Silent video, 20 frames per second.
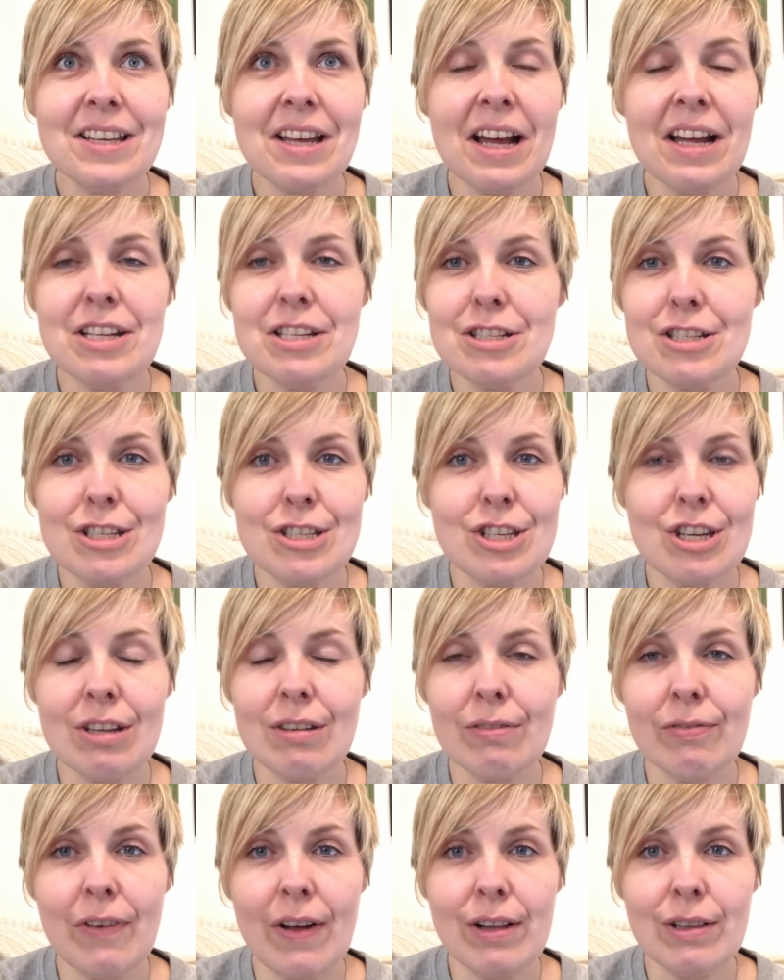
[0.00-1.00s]
it
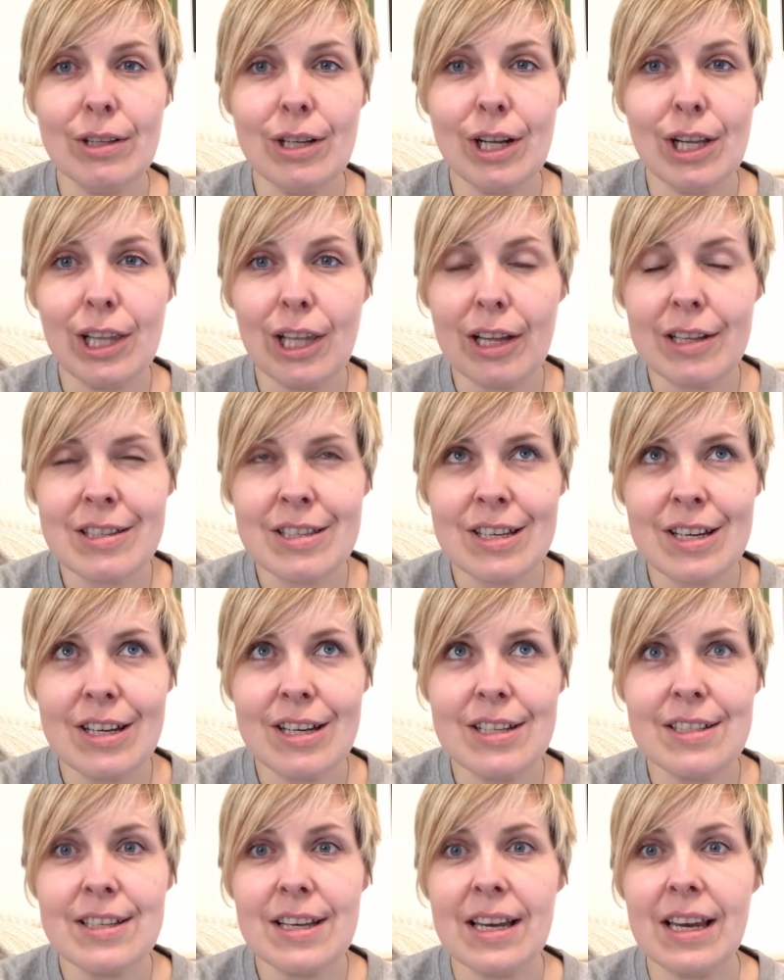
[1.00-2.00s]
just felt
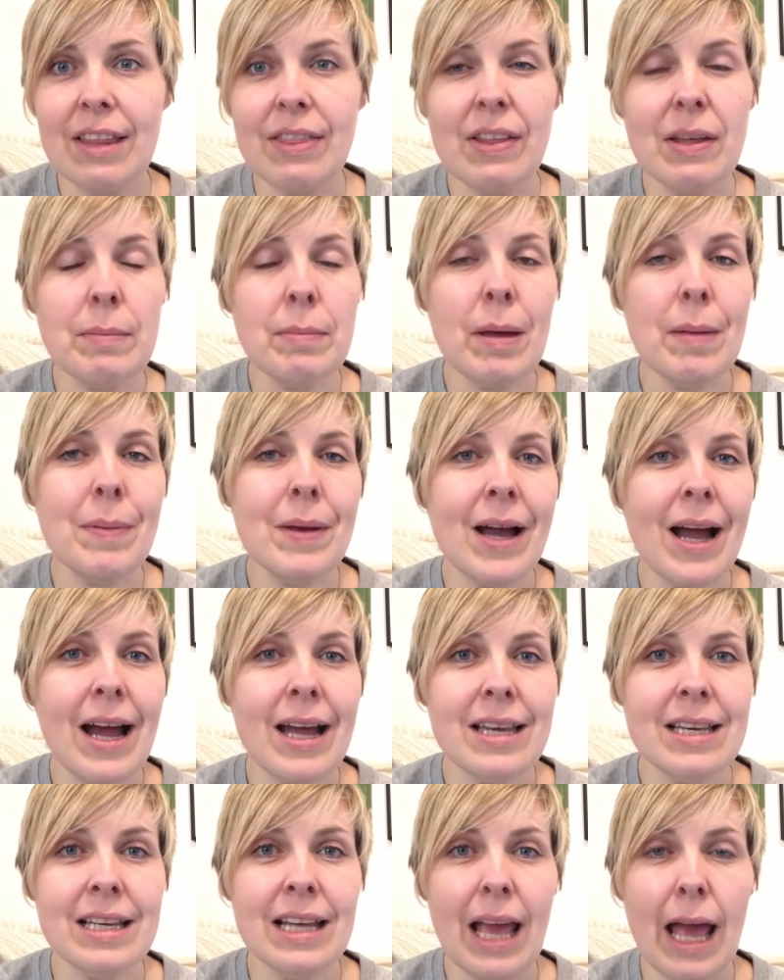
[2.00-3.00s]
cluttered. And I think maybe I
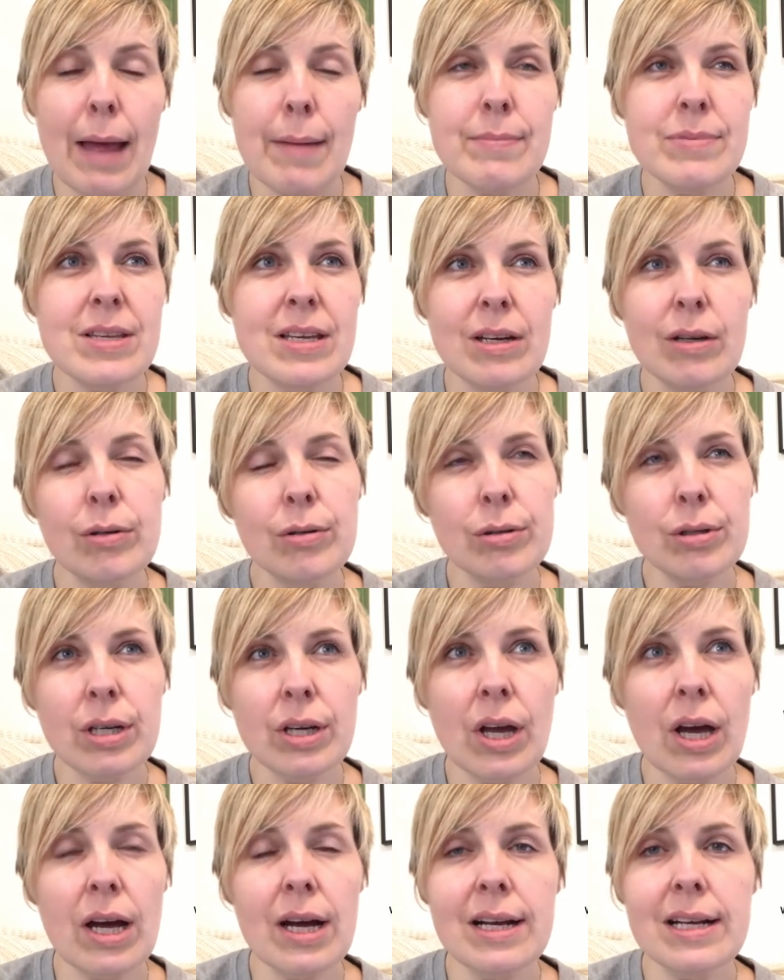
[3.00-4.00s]
hadn't kept it
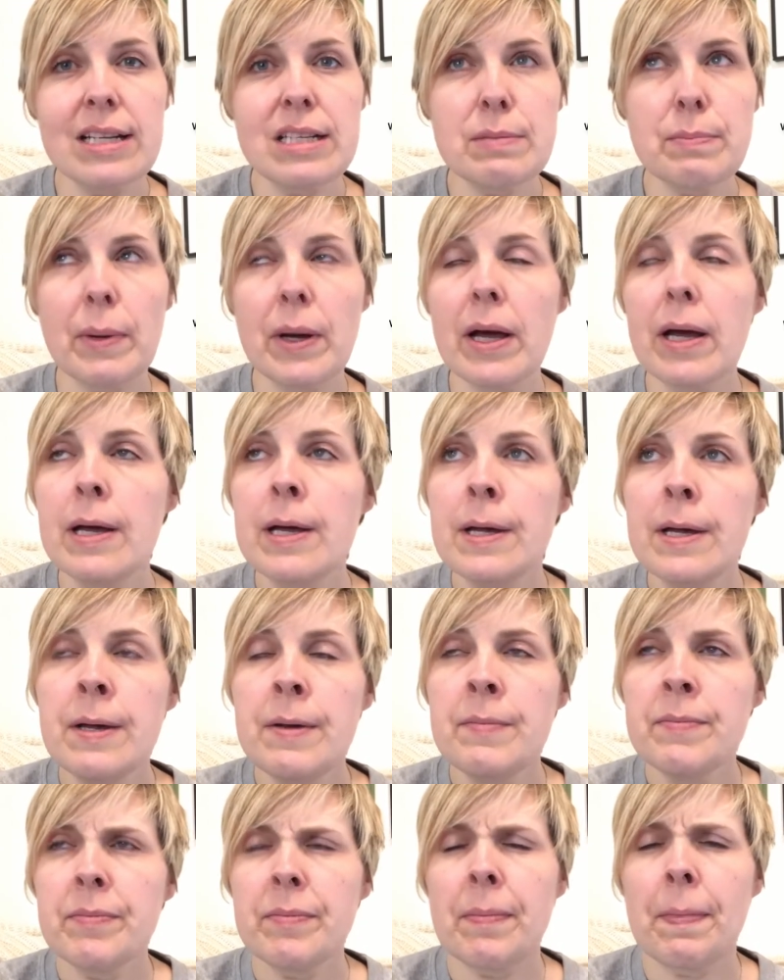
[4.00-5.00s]
organised, but
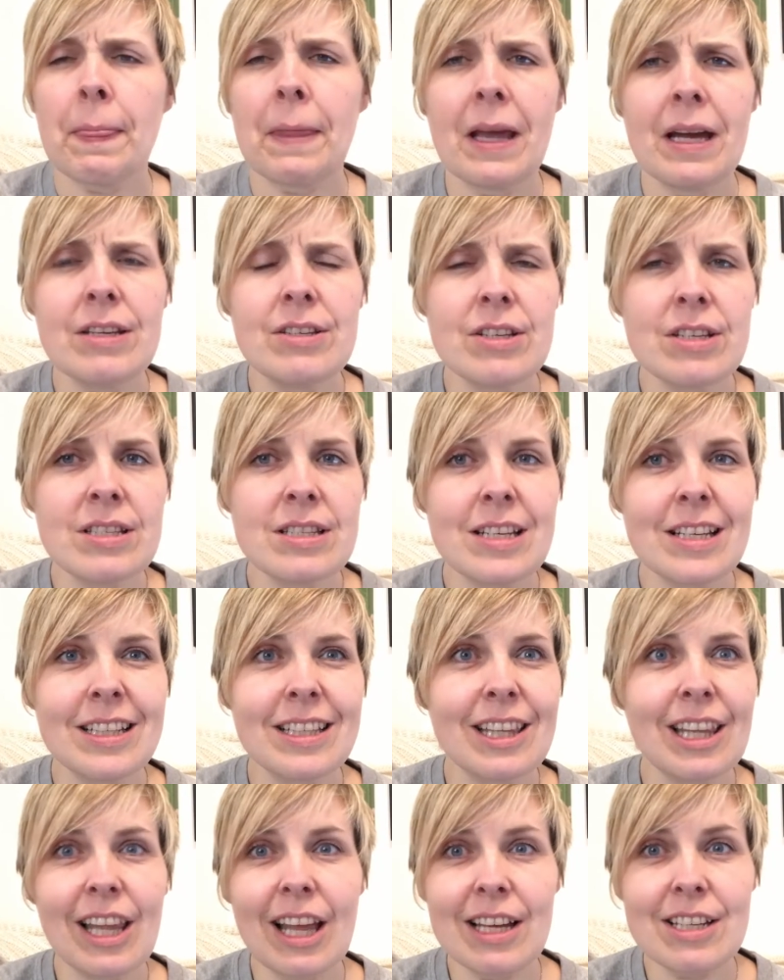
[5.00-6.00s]
I just
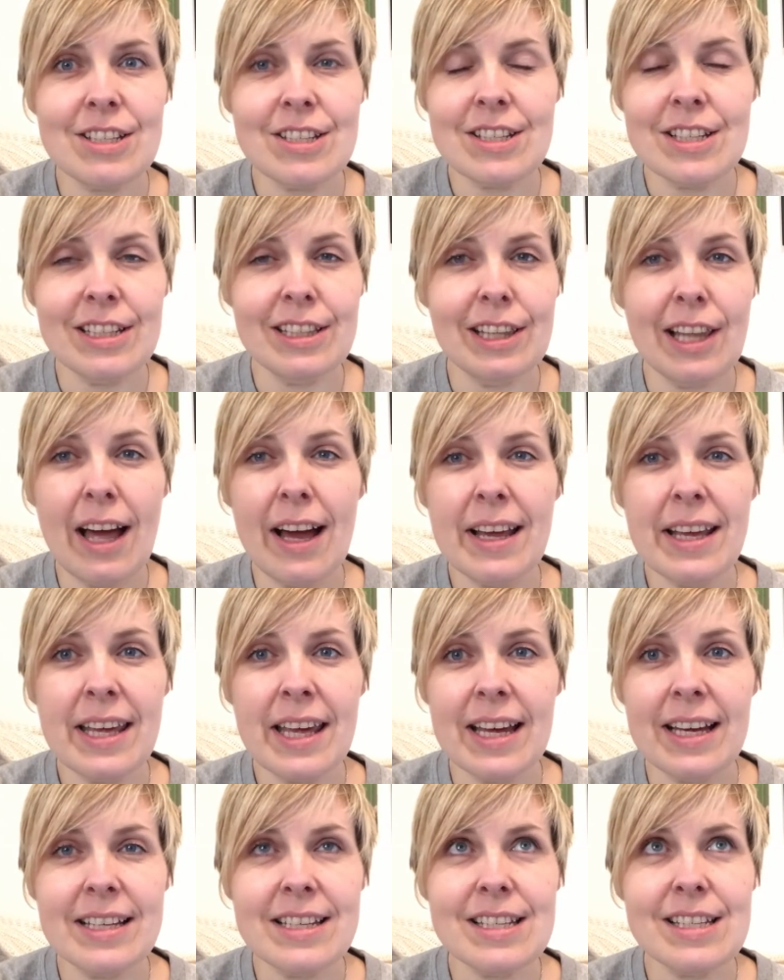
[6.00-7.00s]
didn't like
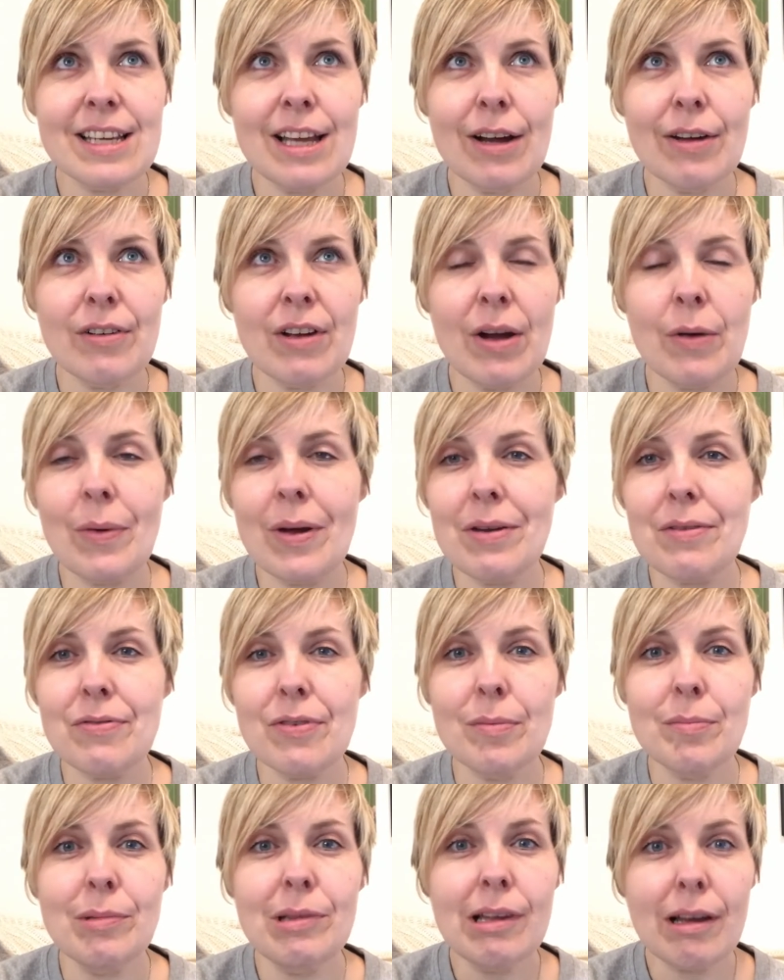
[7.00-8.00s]
it. I went
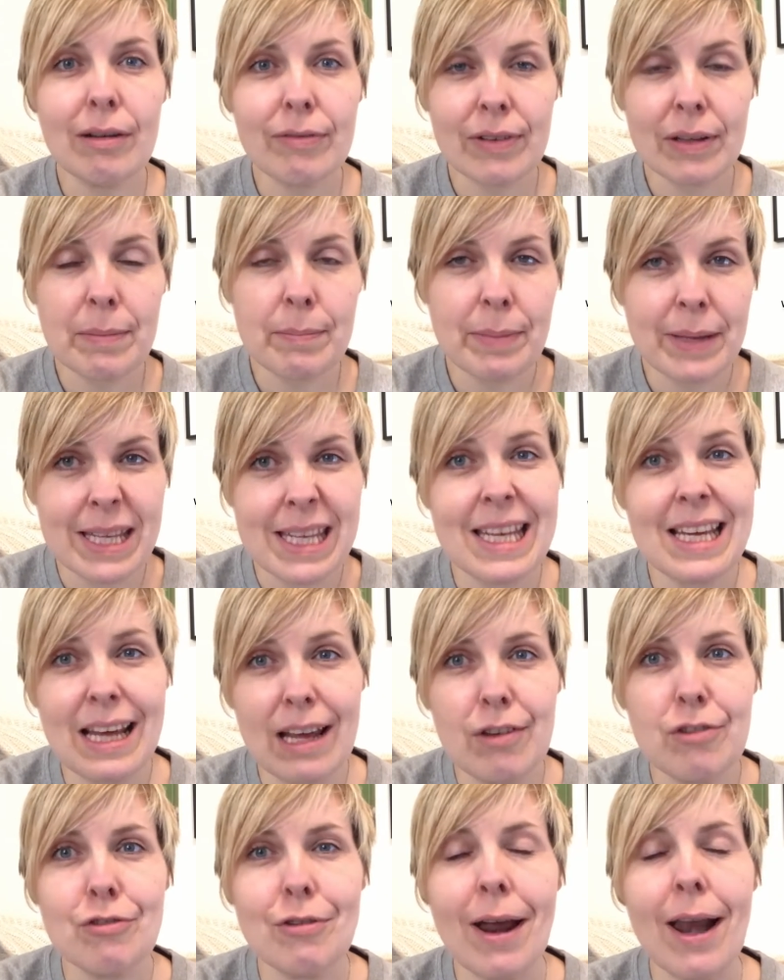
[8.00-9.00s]
from loving being
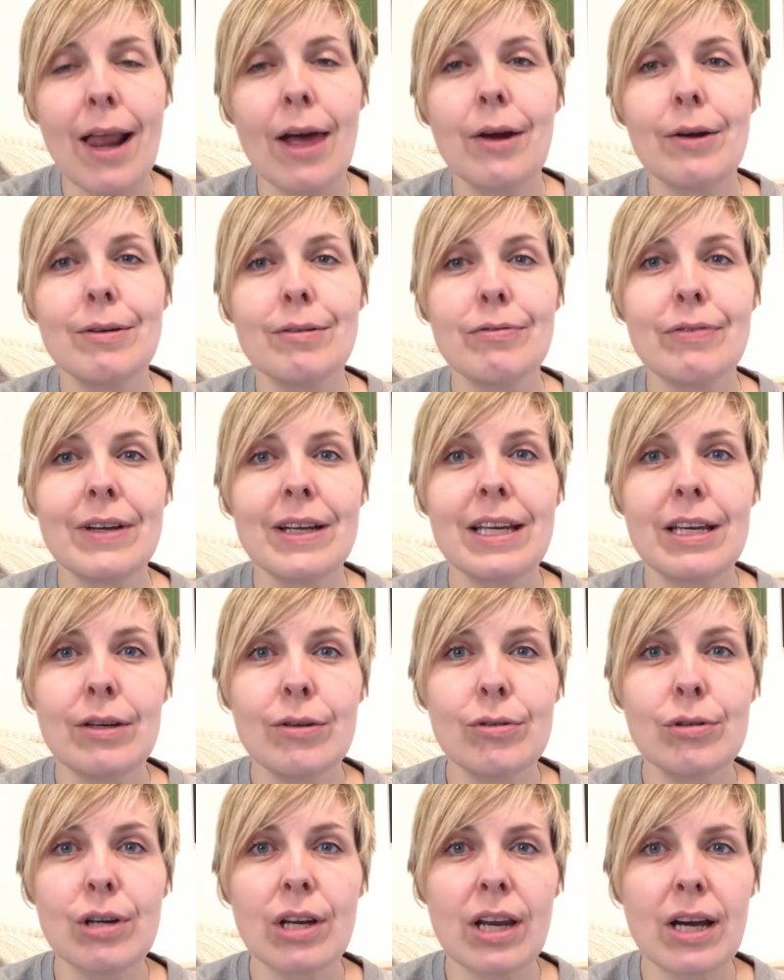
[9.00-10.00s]
in Trello and feeling
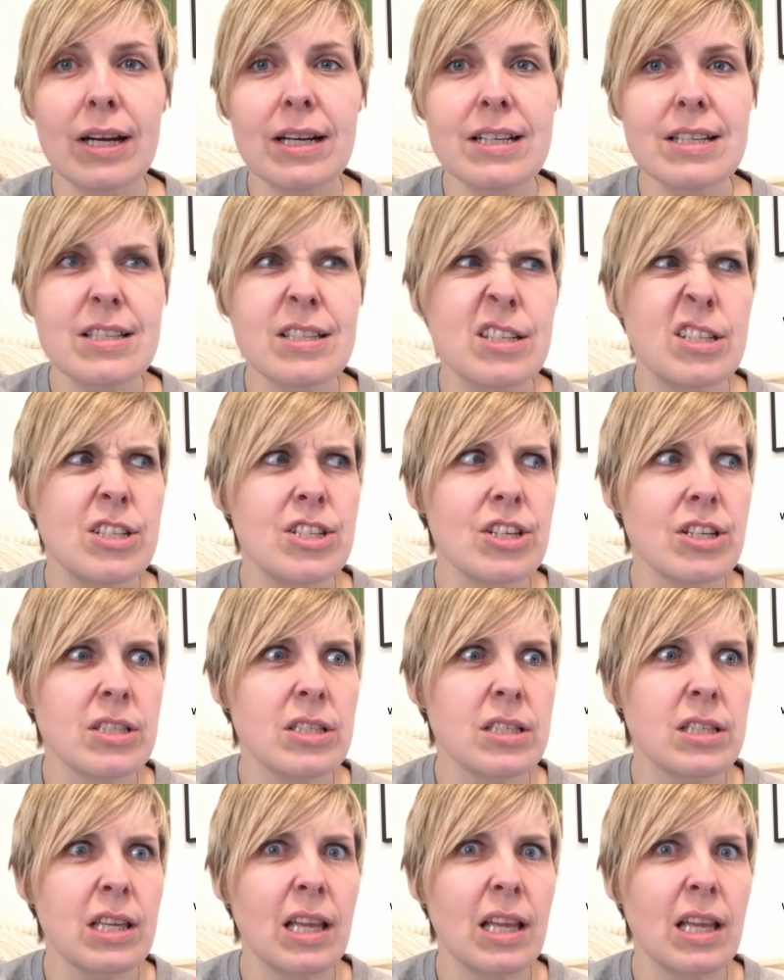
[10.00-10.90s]
organised to just